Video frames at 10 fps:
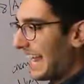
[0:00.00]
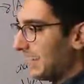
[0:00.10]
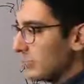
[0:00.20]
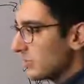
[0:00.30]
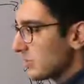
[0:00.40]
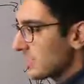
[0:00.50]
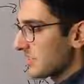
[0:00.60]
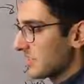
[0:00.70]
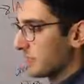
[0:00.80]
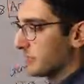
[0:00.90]
and use this
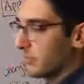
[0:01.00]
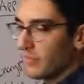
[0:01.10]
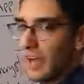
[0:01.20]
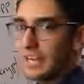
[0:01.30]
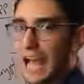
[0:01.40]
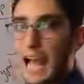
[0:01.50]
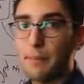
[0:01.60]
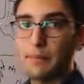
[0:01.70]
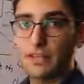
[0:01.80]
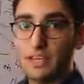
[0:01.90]
to provide
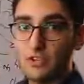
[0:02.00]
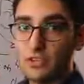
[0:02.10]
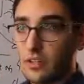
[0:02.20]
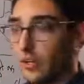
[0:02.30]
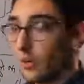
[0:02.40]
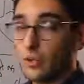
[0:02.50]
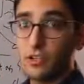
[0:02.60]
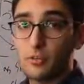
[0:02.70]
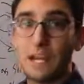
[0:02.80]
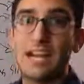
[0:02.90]
application or
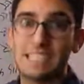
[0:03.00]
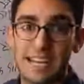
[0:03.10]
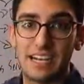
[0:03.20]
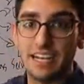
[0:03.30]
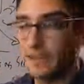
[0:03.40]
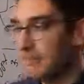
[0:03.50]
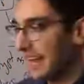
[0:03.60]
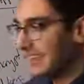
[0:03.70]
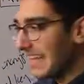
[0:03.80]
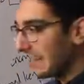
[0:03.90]
human identity.
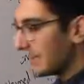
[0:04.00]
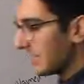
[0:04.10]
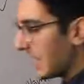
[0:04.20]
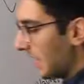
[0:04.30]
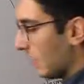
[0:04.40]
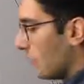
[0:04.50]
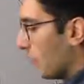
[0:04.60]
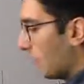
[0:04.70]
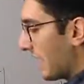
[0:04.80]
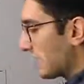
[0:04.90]
At the end of the day,
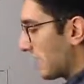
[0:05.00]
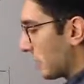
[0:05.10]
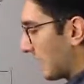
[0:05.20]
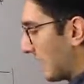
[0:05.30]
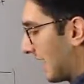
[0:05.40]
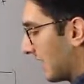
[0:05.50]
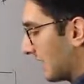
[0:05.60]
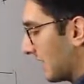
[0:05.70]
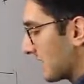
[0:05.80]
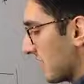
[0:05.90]
that's what we're getting out
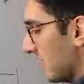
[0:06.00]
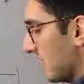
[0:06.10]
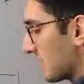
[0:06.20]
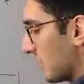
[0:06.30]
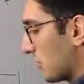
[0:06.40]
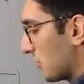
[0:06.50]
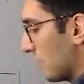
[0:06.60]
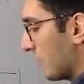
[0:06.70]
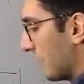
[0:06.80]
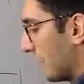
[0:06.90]
of this, is a notion
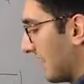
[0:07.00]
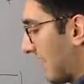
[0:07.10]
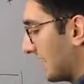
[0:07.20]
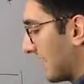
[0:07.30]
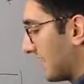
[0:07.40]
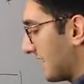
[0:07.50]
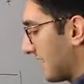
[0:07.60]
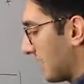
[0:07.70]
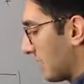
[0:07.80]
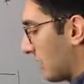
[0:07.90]
of the
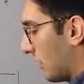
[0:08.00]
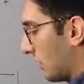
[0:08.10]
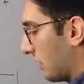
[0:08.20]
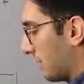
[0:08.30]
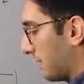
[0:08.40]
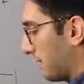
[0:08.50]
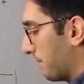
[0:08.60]
identity of the caller.